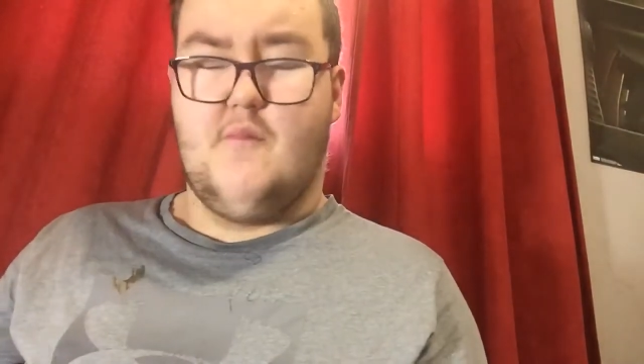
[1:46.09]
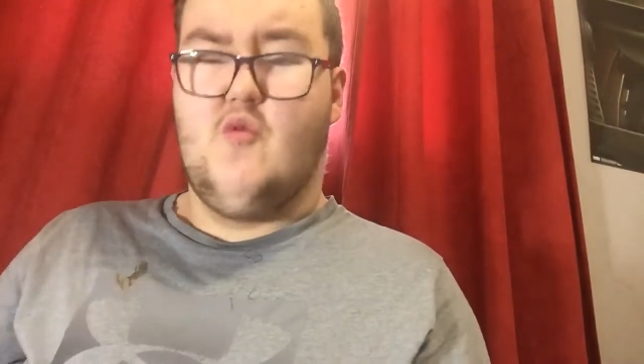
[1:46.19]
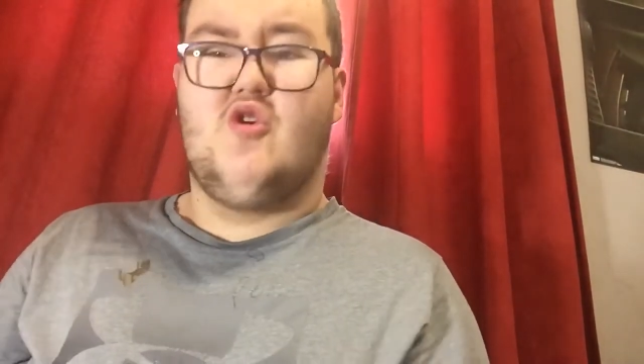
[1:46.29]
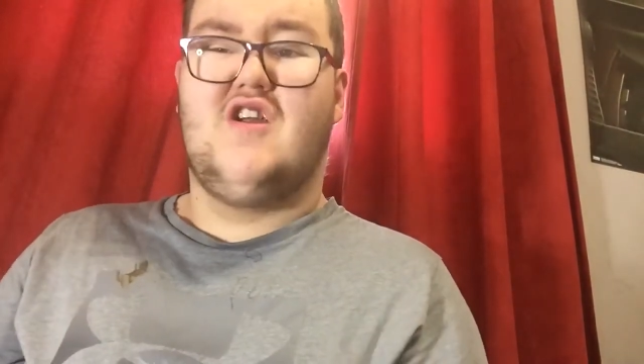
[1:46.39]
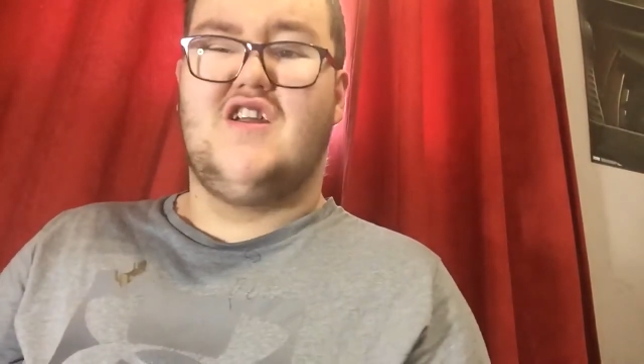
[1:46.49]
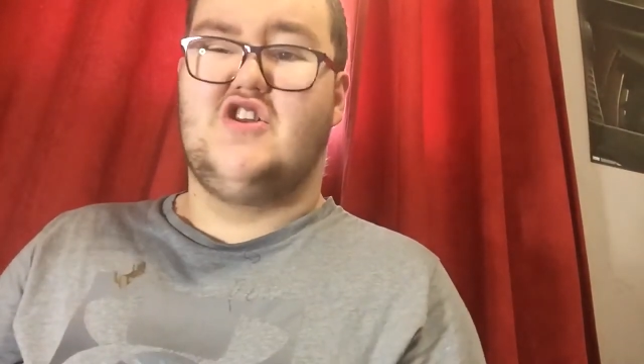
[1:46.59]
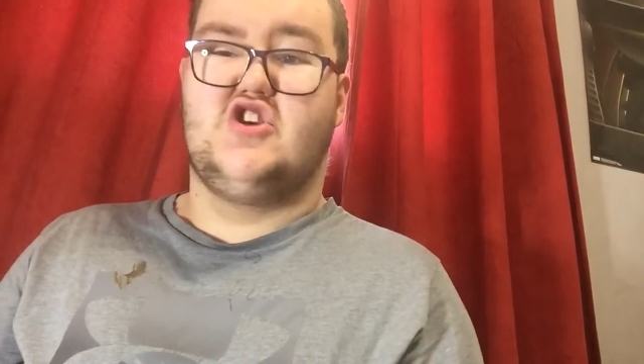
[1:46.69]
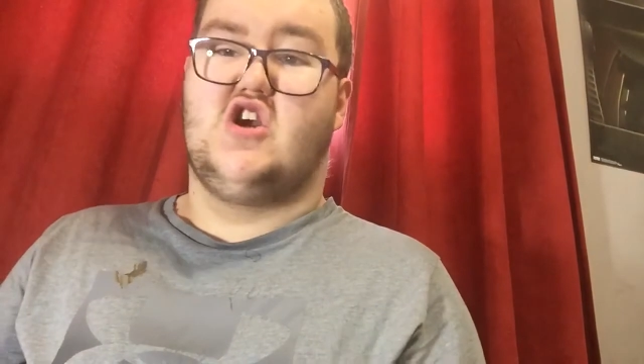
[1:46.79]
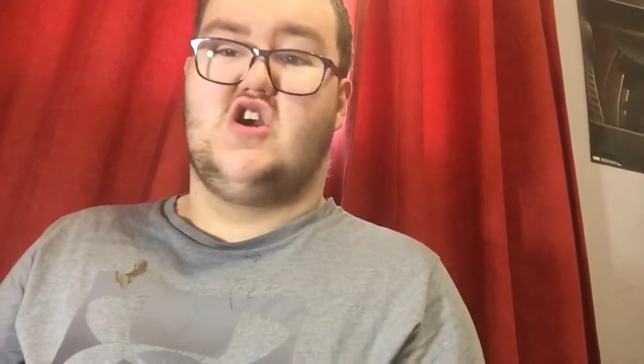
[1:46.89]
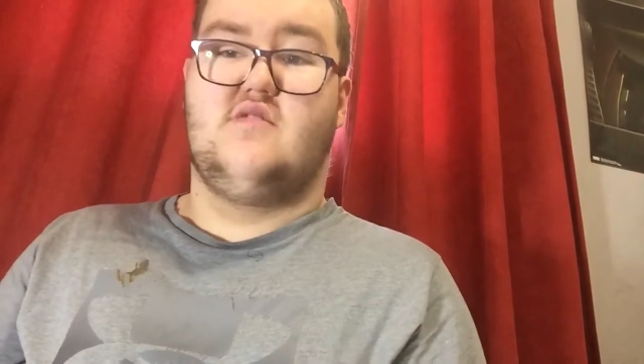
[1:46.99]
Morgan
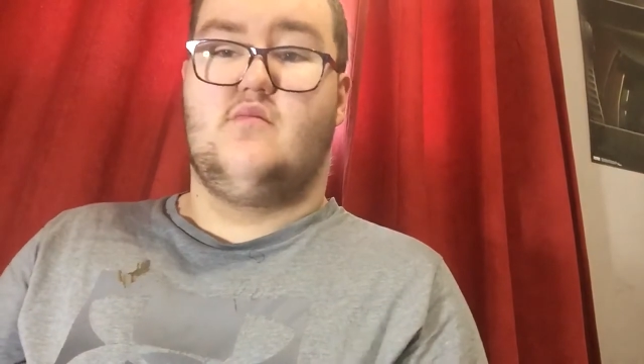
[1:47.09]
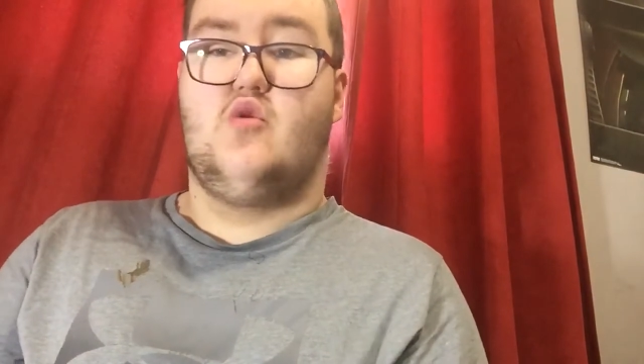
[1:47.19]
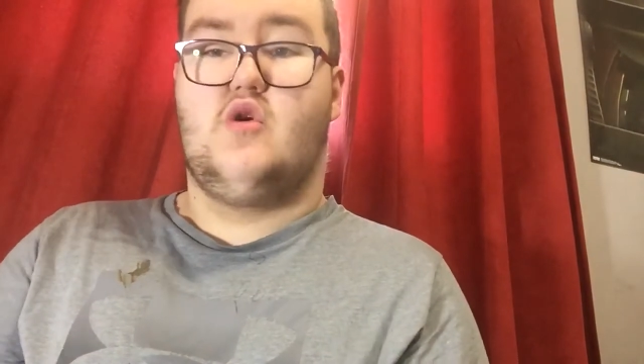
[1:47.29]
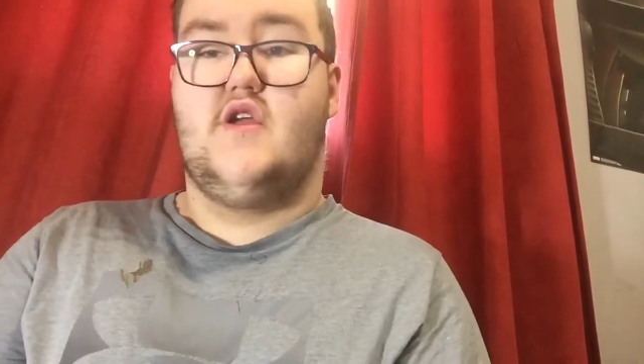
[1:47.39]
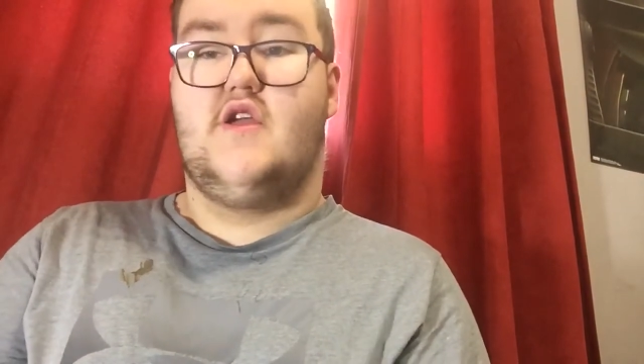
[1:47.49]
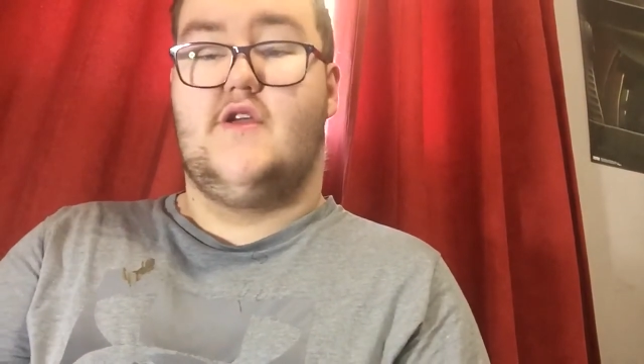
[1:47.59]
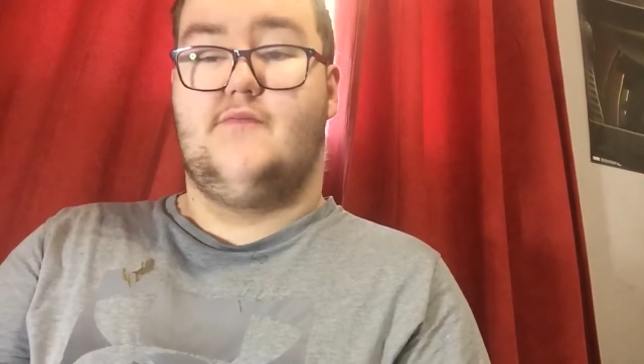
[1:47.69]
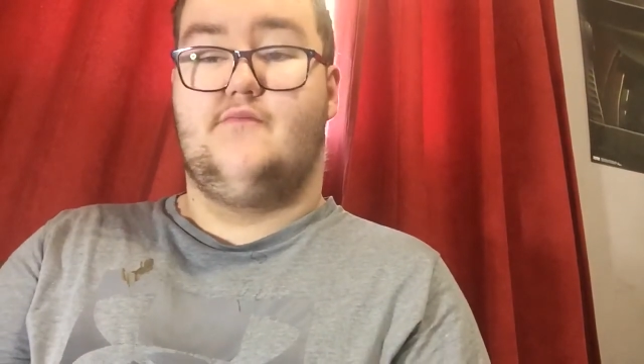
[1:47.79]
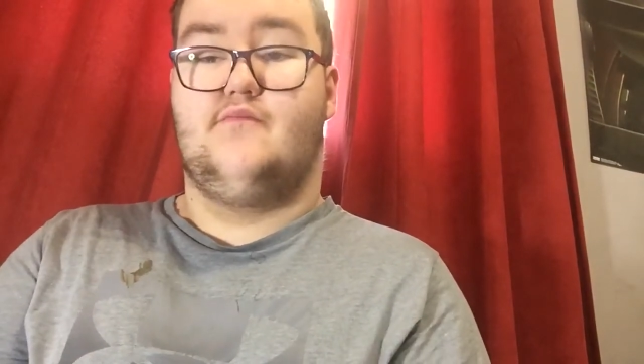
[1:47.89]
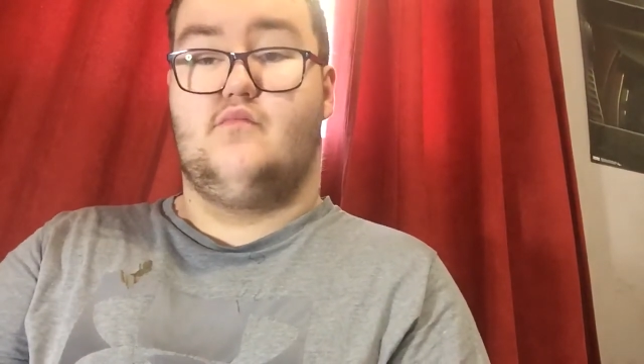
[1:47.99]

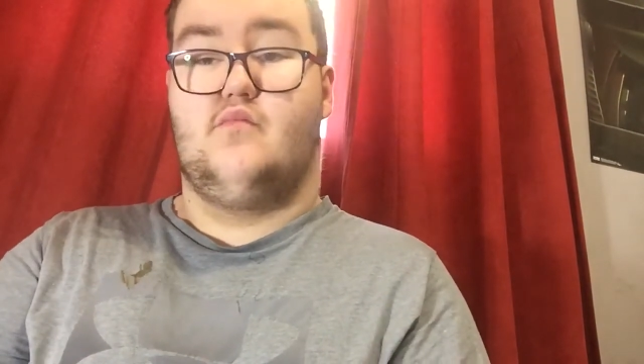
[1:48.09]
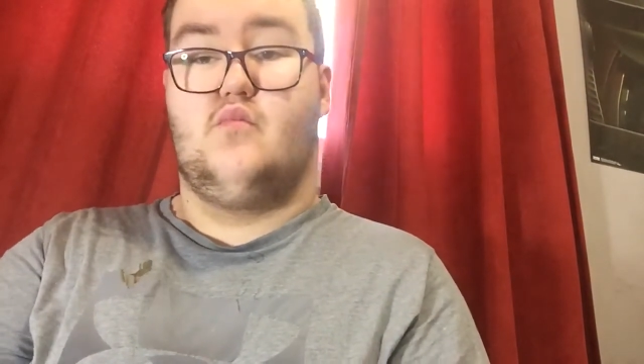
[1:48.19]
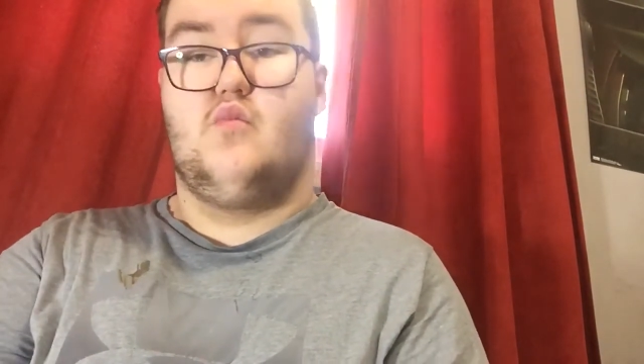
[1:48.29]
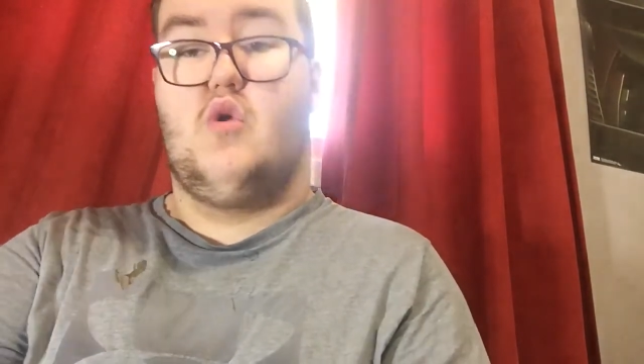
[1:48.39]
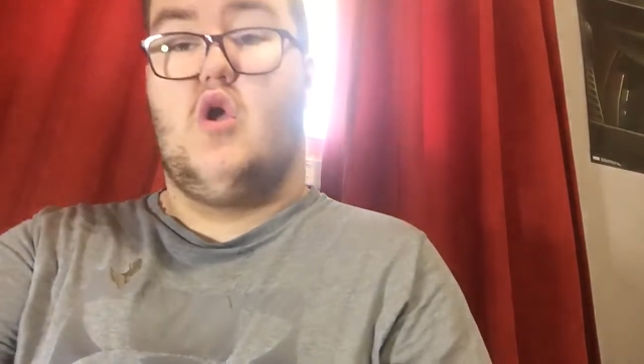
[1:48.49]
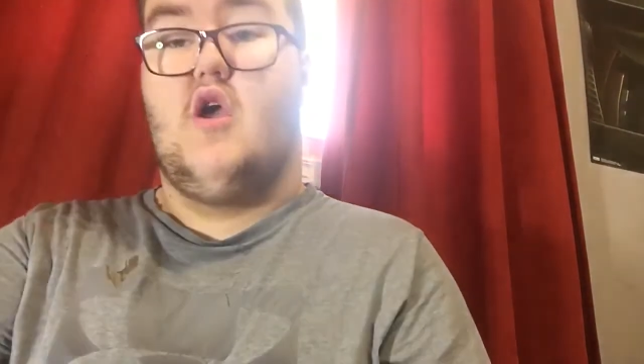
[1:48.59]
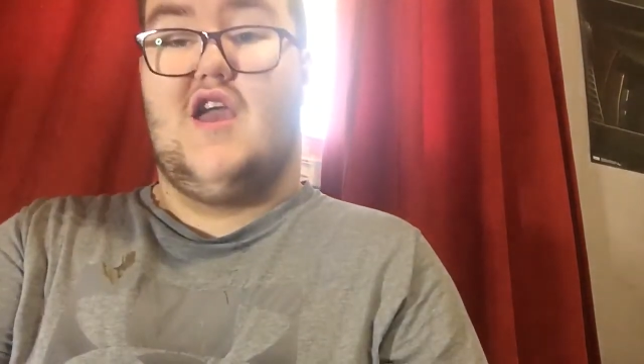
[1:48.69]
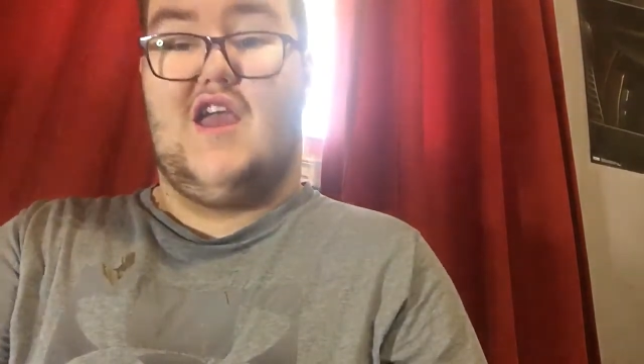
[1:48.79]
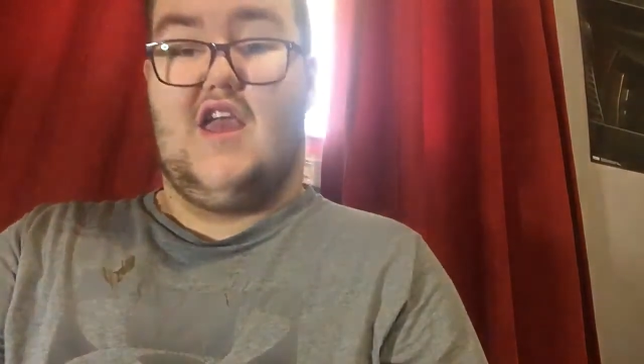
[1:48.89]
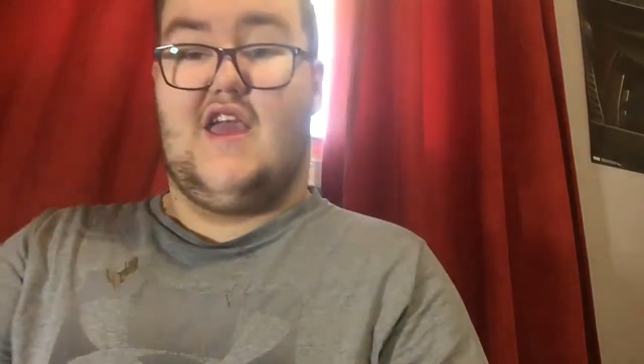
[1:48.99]
and
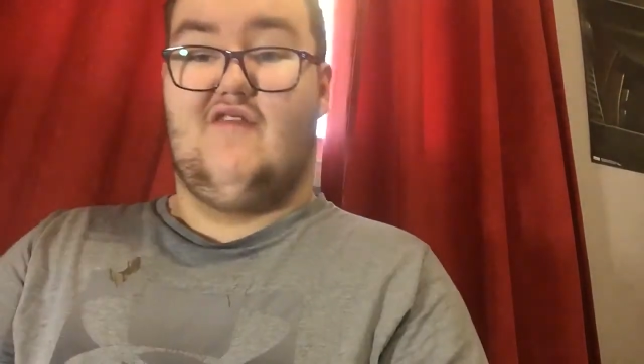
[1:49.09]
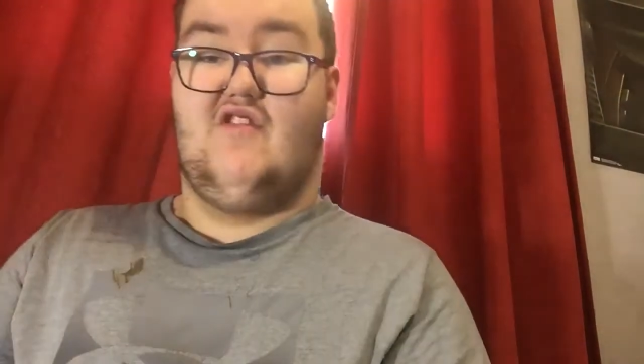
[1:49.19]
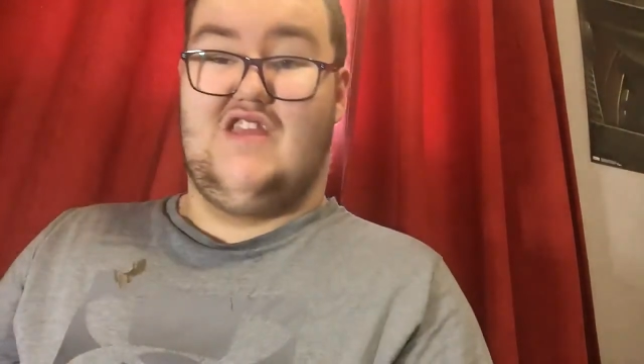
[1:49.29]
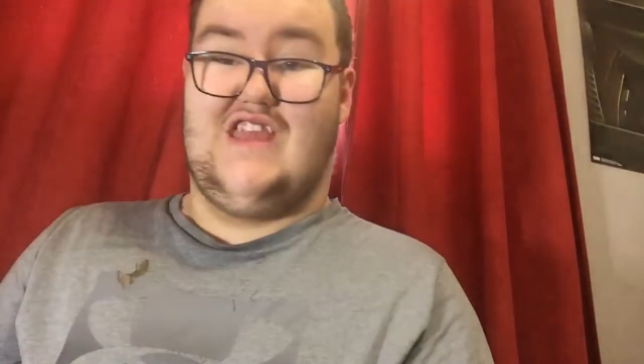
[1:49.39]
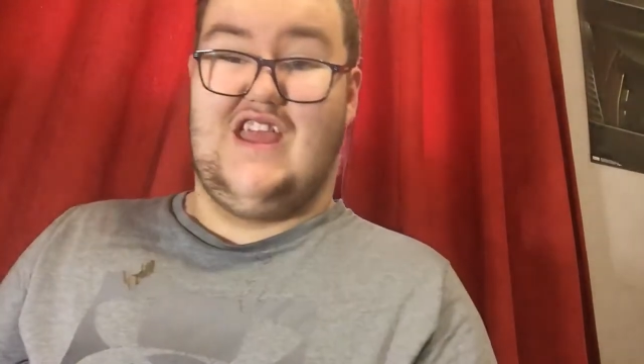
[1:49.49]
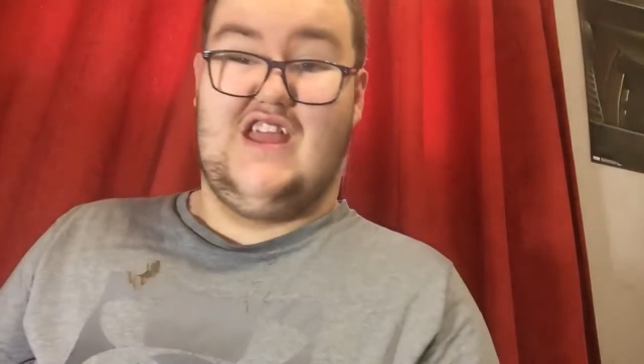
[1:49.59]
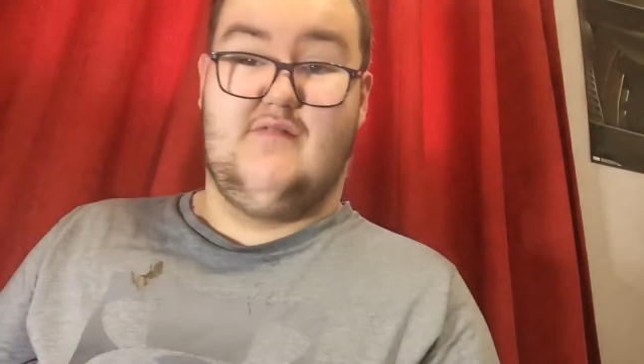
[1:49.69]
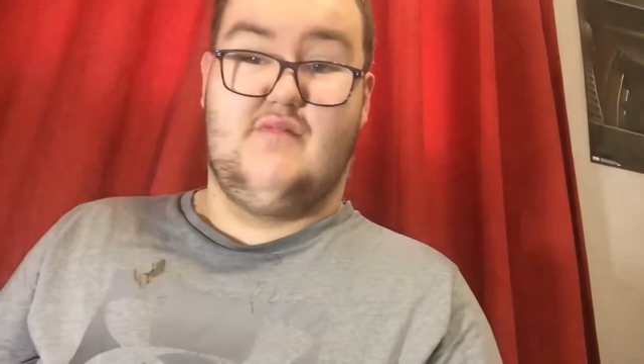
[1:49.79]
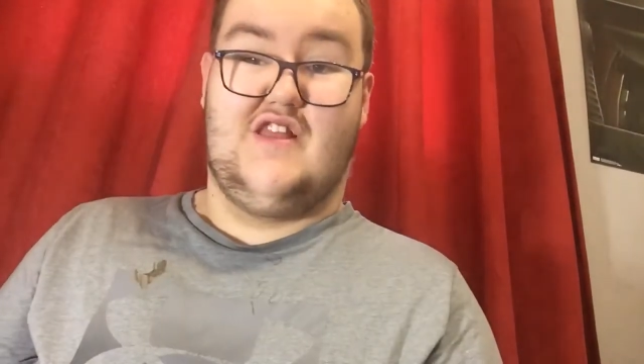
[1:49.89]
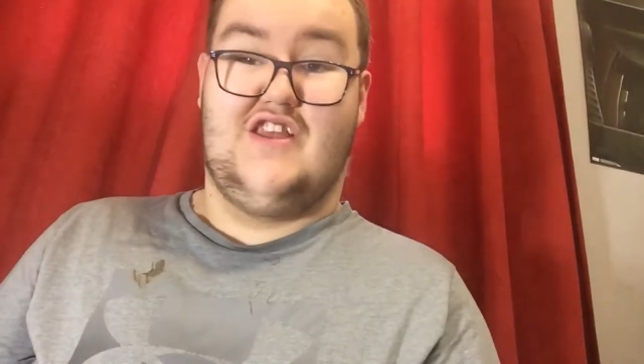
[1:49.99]
Kevin
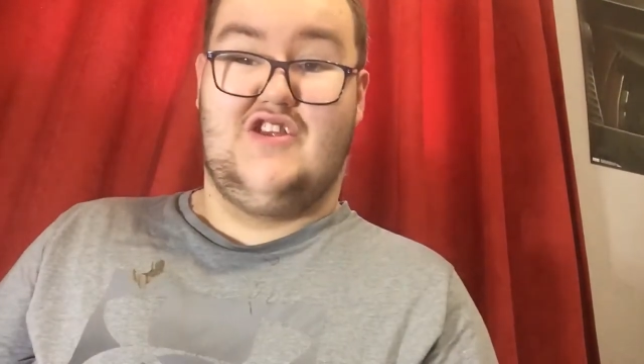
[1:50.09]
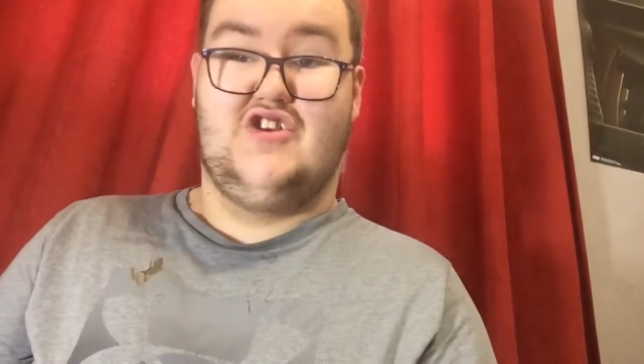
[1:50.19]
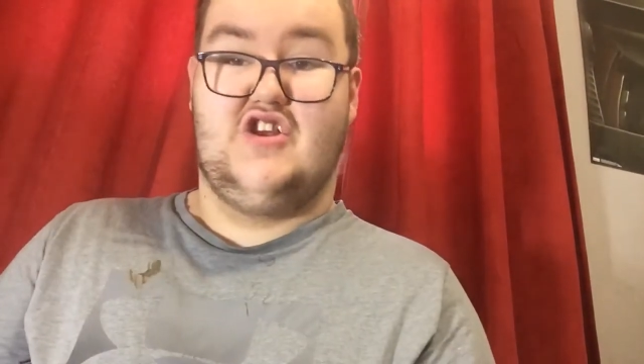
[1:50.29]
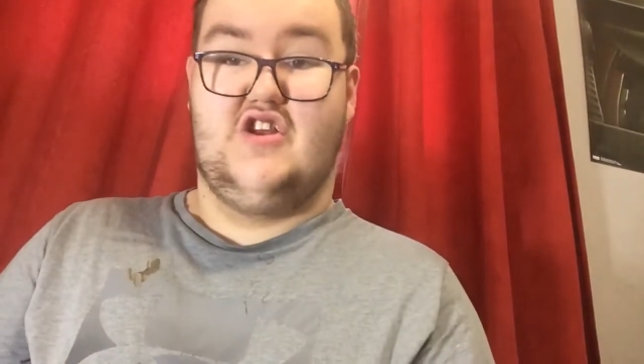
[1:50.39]
dated, but then